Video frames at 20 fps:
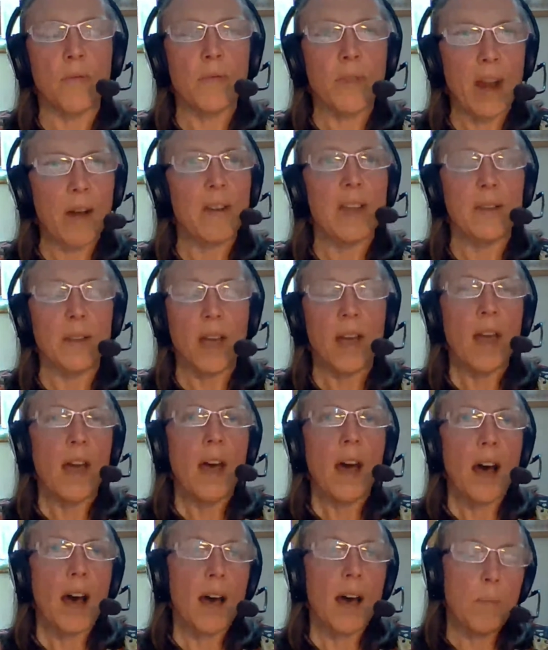very,
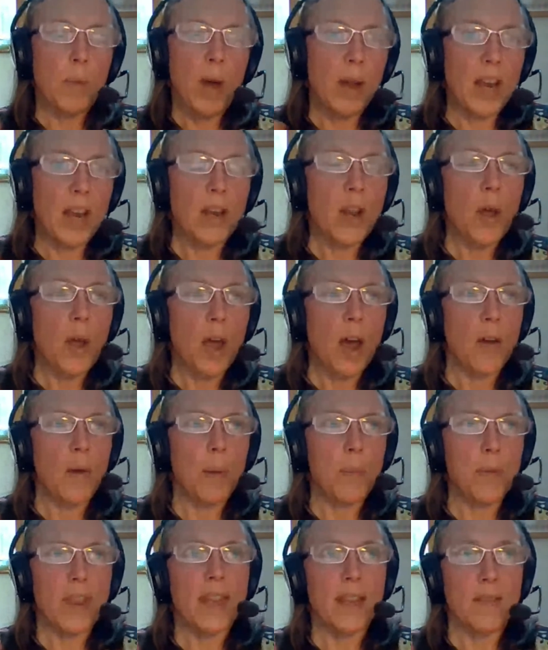and I know
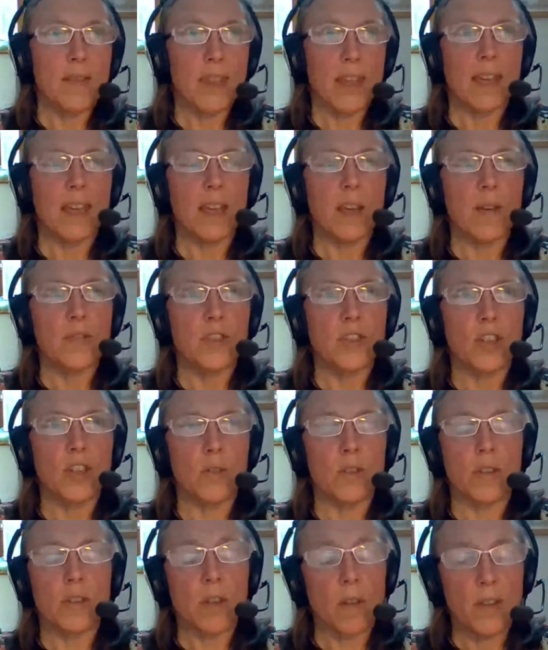I'm thinking of
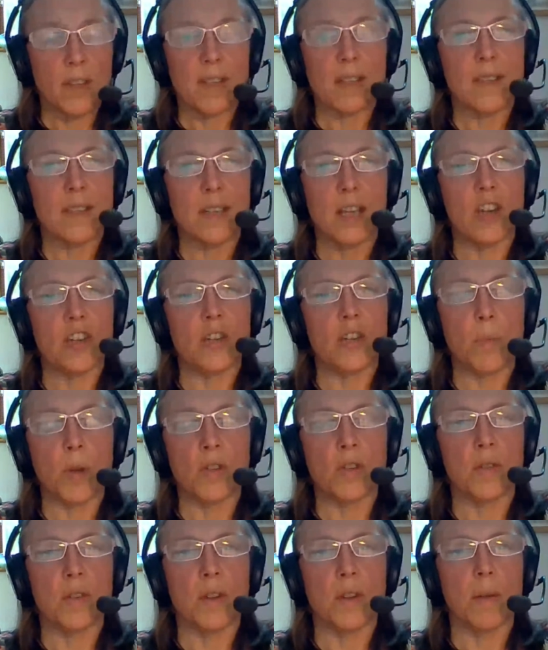students on the dissertation
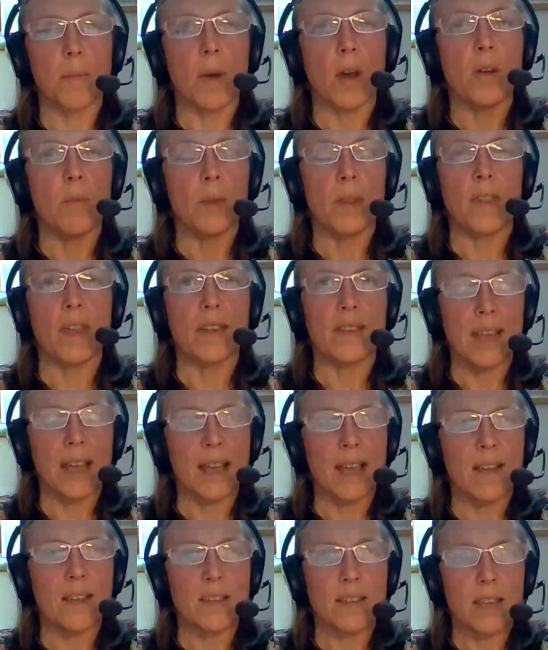modules at the moment. They
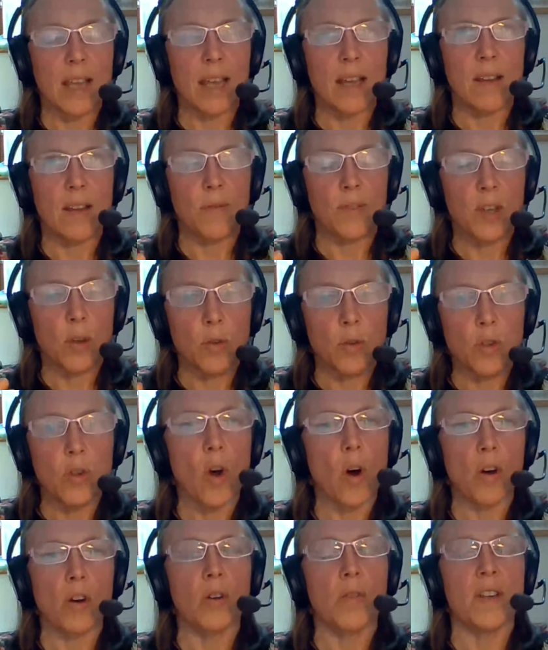say if you're
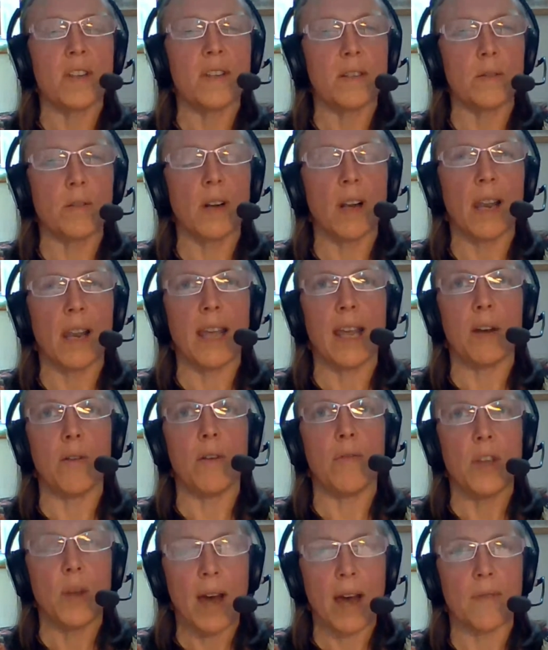not crystal clear,
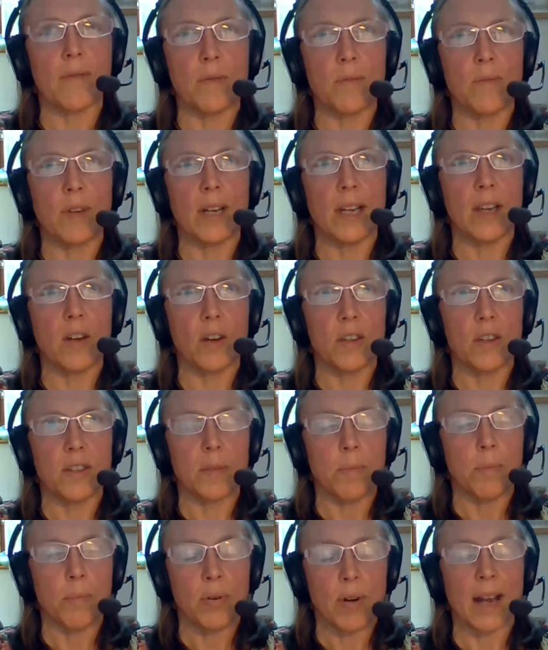if you haven't really got
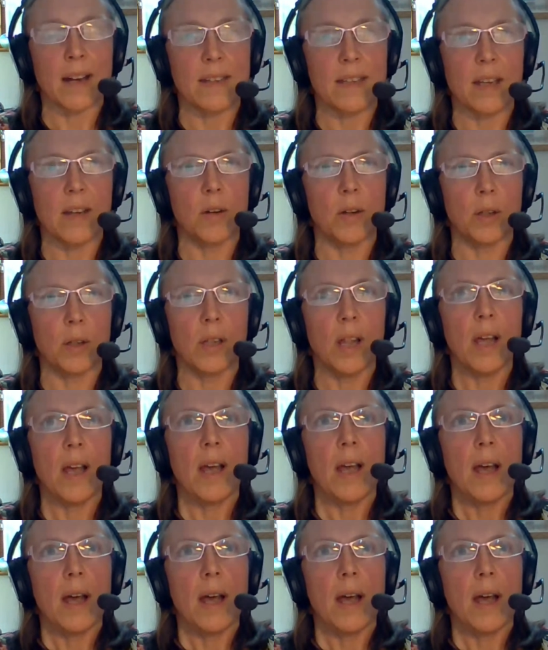a practical